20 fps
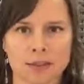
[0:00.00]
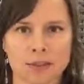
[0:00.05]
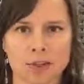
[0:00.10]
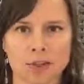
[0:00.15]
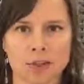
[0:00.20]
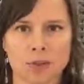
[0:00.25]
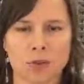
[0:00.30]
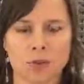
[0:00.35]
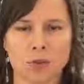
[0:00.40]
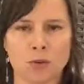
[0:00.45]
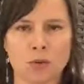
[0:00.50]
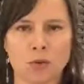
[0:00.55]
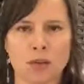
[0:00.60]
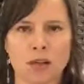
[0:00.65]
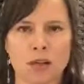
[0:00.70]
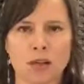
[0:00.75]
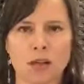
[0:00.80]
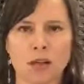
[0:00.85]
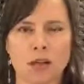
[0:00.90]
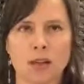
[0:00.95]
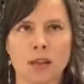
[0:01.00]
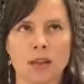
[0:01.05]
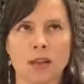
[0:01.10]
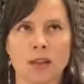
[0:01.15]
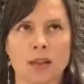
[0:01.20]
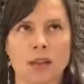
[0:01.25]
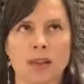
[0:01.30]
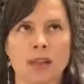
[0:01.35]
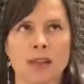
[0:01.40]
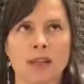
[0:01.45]
to
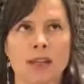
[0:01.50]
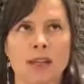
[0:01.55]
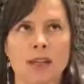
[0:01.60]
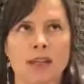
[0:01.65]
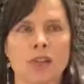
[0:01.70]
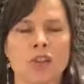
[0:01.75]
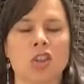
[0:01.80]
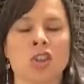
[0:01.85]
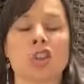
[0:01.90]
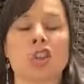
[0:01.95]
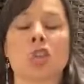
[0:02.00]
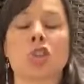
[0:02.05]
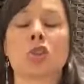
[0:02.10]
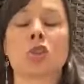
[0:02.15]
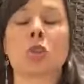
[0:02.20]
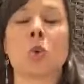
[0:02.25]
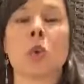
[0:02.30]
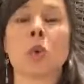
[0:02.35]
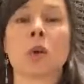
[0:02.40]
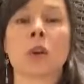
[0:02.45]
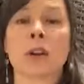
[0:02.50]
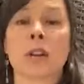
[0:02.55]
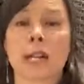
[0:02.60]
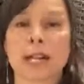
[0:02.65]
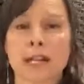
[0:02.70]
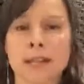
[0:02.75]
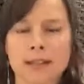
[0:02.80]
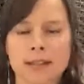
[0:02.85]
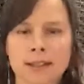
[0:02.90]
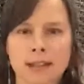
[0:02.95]
the
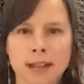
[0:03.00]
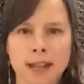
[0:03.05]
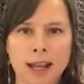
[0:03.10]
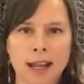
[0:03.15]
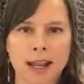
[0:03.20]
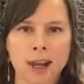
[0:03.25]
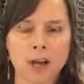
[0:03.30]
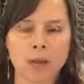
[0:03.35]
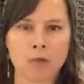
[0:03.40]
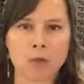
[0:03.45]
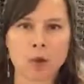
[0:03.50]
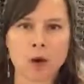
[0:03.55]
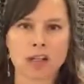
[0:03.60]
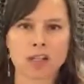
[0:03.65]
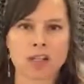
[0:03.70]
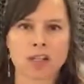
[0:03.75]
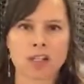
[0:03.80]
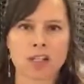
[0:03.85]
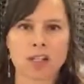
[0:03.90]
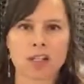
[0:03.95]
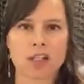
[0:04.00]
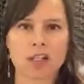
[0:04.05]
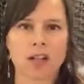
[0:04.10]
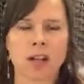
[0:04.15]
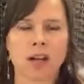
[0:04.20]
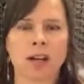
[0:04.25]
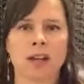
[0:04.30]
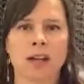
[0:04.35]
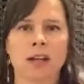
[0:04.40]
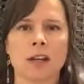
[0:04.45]
story, say, of what she's
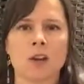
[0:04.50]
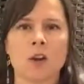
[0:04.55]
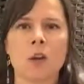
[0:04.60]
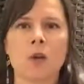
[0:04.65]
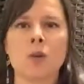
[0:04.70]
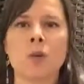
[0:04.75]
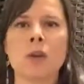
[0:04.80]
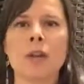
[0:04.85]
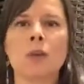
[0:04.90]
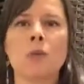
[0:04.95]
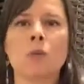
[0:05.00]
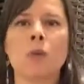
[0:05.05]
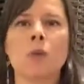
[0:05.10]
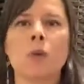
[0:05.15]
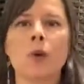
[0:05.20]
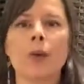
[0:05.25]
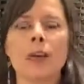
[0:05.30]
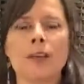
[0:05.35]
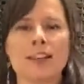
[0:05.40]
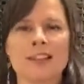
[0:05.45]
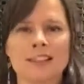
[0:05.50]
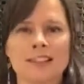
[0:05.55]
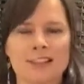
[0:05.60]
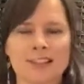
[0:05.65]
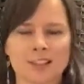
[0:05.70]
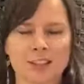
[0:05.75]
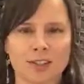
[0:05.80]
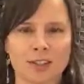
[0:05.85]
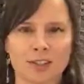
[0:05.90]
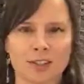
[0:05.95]
sharing. We
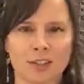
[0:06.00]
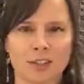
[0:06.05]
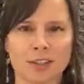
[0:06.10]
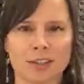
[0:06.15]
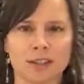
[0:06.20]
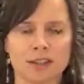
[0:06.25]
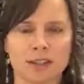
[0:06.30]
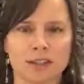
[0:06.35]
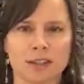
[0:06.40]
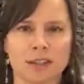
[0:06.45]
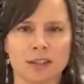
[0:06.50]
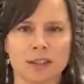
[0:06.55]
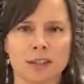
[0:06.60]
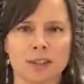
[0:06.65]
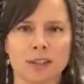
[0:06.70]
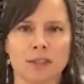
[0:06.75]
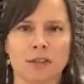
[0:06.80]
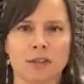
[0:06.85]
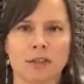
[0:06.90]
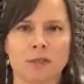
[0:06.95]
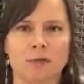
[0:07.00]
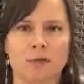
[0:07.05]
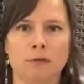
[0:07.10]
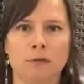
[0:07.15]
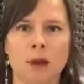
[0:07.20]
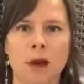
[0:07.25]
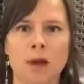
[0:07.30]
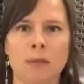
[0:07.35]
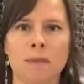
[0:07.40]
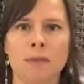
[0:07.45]
witness her
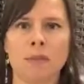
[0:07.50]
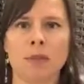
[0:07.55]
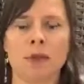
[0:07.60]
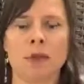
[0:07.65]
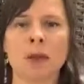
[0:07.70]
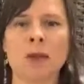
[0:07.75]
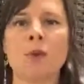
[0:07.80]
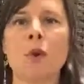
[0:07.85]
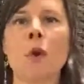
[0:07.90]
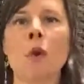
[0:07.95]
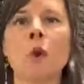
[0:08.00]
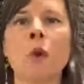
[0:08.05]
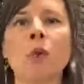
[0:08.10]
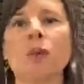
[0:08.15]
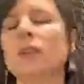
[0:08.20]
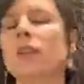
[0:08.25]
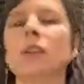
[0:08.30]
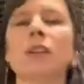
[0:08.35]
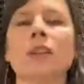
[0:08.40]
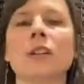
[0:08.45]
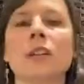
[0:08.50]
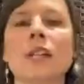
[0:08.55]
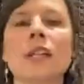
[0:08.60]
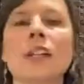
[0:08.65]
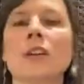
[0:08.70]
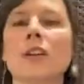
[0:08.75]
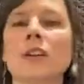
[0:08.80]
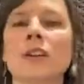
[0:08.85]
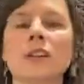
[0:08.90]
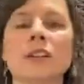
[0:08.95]
from and hold her
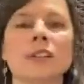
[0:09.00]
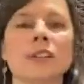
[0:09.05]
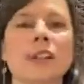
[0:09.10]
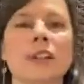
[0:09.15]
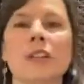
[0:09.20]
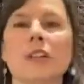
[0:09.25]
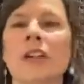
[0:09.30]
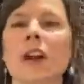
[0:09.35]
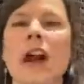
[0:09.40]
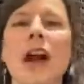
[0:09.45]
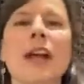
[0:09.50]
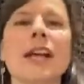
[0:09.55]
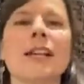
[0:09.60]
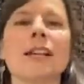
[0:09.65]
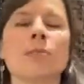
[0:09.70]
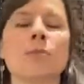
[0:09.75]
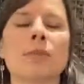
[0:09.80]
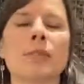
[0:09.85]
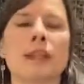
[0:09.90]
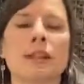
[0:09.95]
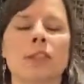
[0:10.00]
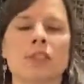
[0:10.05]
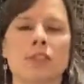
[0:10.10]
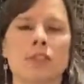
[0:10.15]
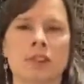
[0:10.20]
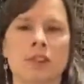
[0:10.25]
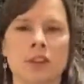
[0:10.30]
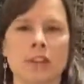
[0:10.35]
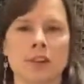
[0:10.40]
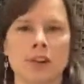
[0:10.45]
in her highest
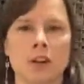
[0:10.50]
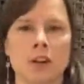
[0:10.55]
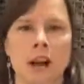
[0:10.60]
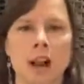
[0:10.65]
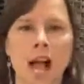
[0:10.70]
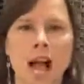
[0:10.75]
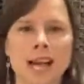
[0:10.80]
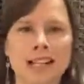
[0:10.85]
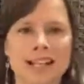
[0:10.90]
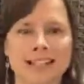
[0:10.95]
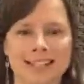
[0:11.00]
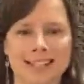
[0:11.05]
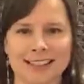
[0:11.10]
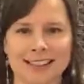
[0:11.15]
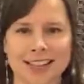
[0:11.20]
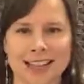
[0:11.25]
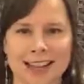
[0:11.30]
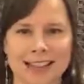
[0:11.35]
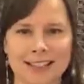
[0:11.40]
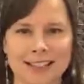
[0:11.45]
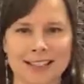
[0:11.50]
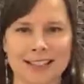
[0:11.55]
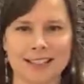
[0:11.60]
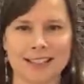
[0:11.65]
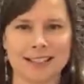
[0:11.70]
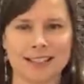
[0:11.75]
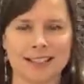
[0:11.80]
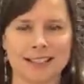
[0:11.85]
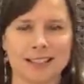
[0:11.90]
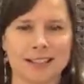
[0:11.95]
potential, in her highest light.